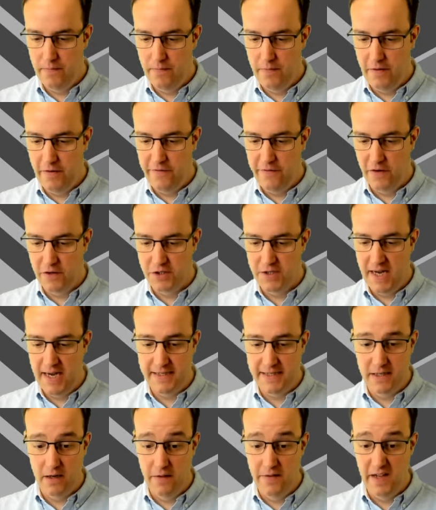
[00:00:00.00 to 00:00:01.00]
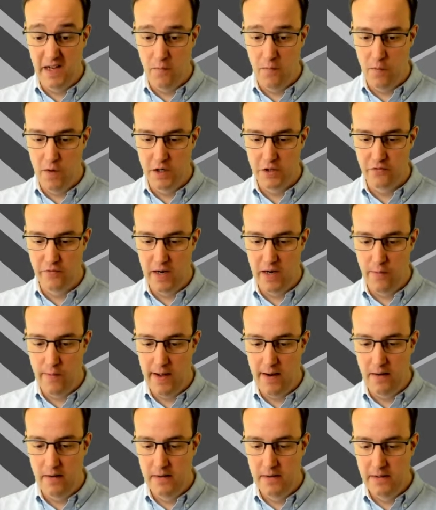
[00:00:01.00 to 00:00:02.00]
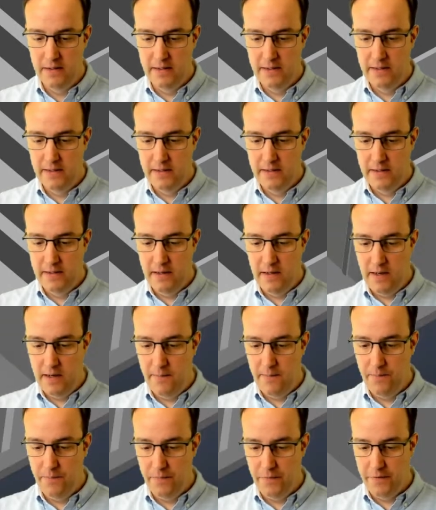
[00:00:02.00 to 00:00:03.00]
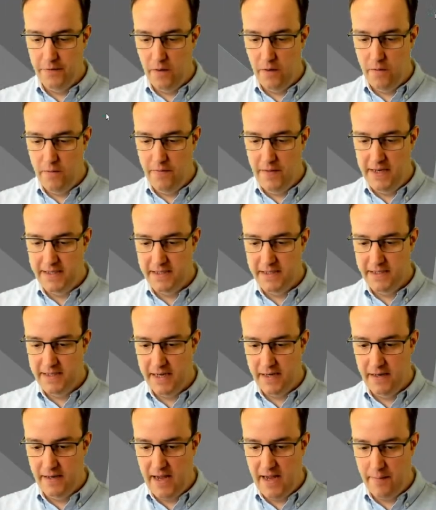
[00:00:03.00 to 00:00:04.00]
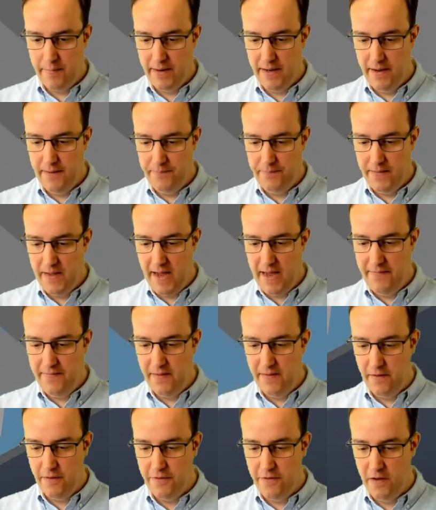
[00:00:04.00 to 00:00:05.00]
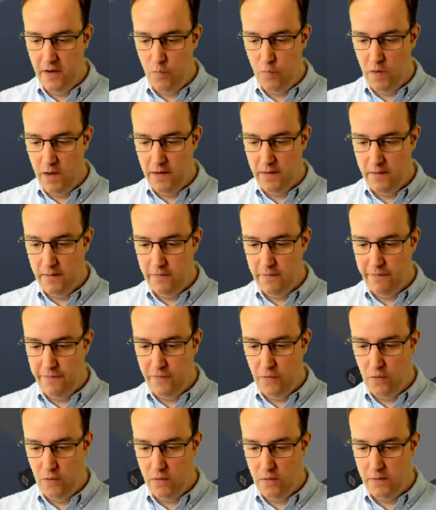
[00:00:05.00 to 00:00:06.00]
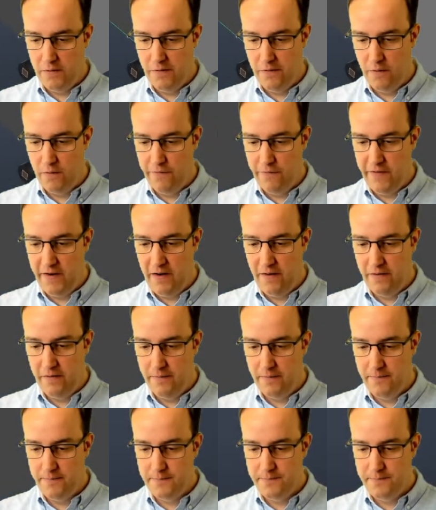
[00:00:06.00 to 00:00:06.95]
this functionality. I think it works really well. So there's the second cabinet, and then the third one, floor 2 feet.